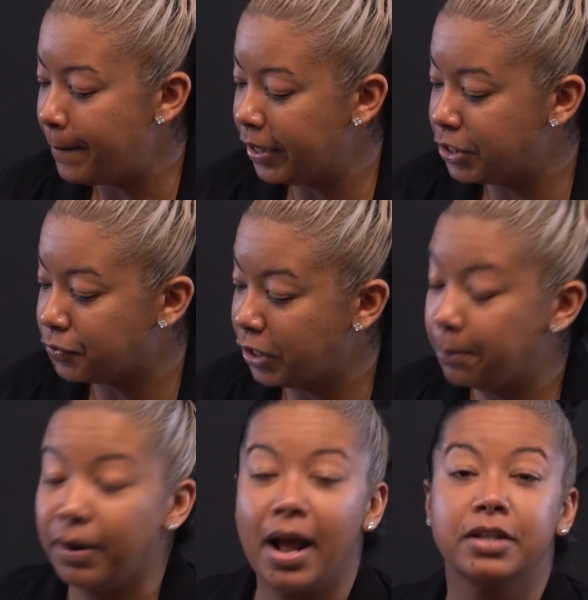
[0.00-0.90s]
but it's really
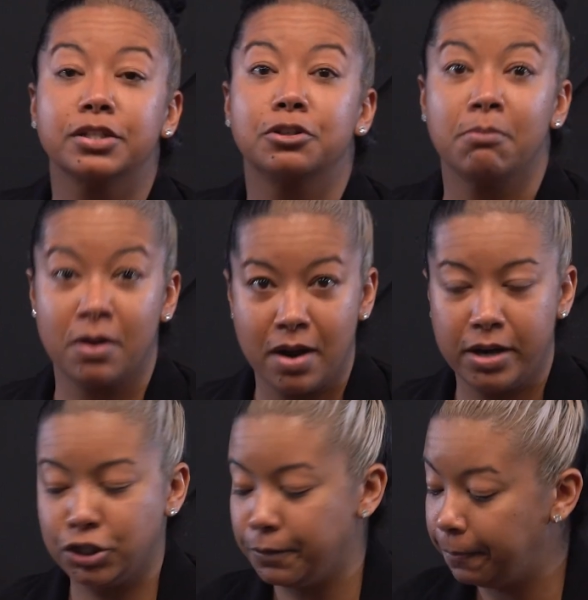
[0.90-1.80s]
pronounced
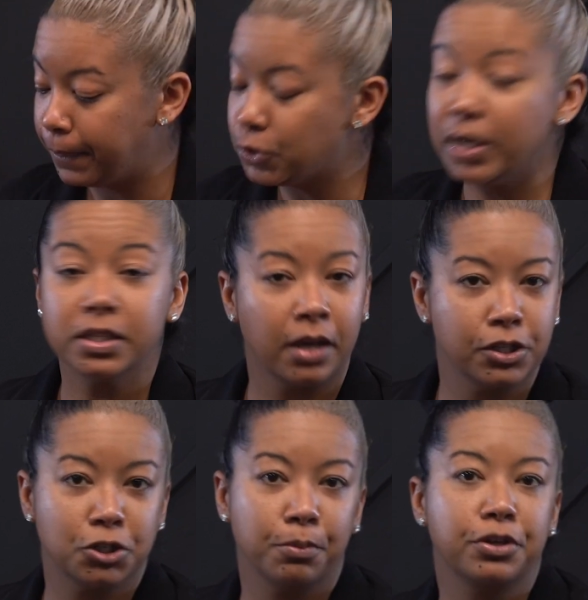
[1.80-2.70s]
demurrage. So as a
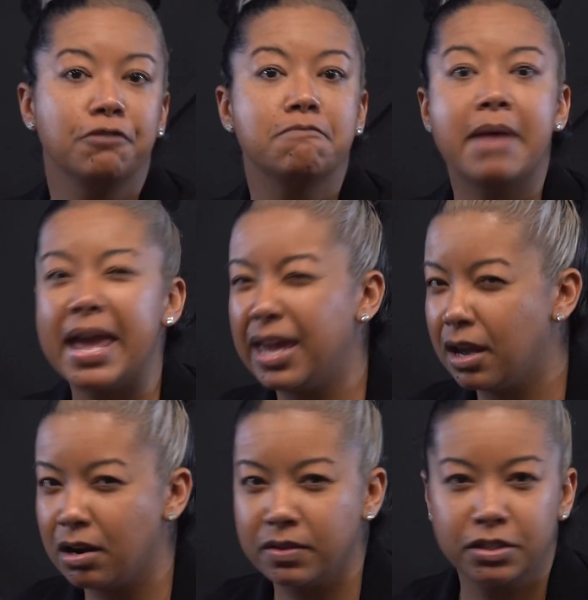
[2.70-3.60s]
customer, you may
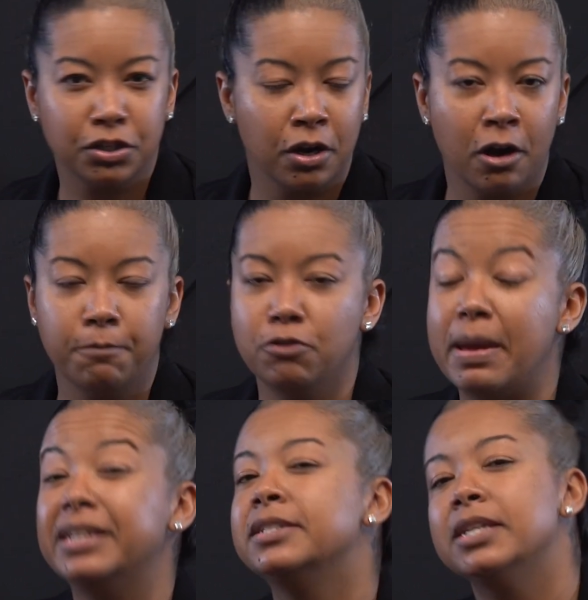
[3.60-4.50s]
hear this term, you
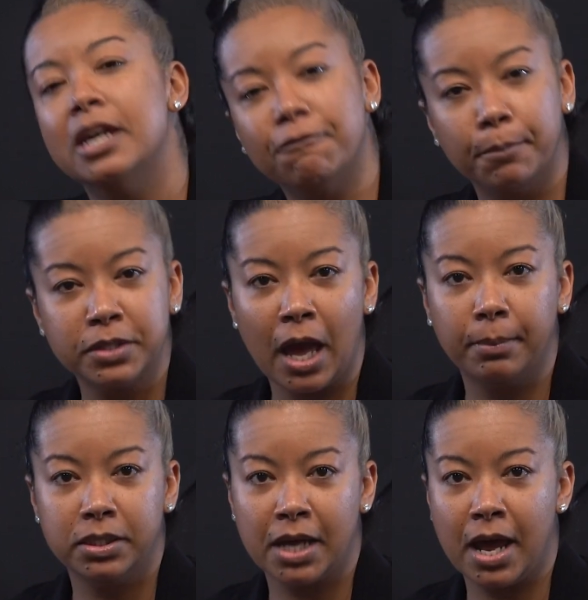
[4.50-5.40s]
may see it from
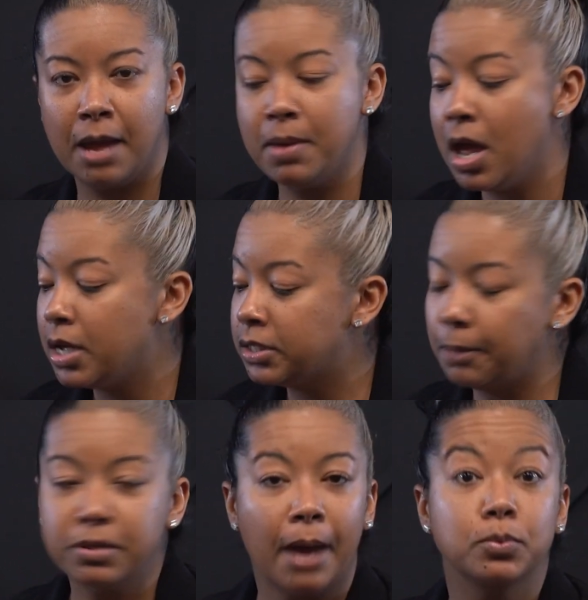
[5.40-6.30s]
time to time.
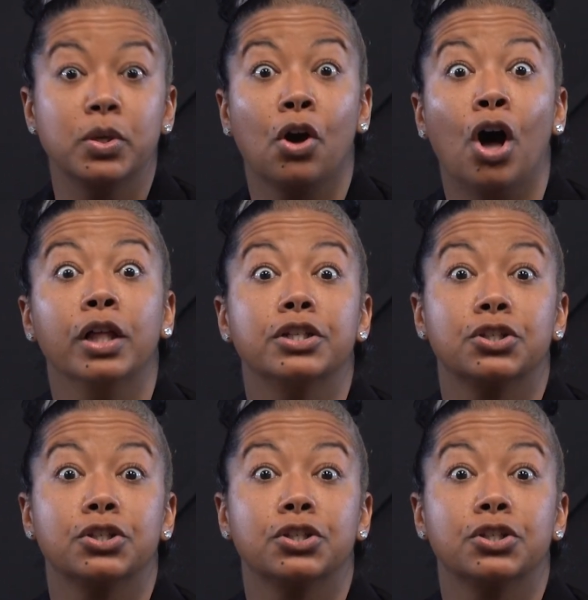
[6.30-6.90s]
Sometimes we call it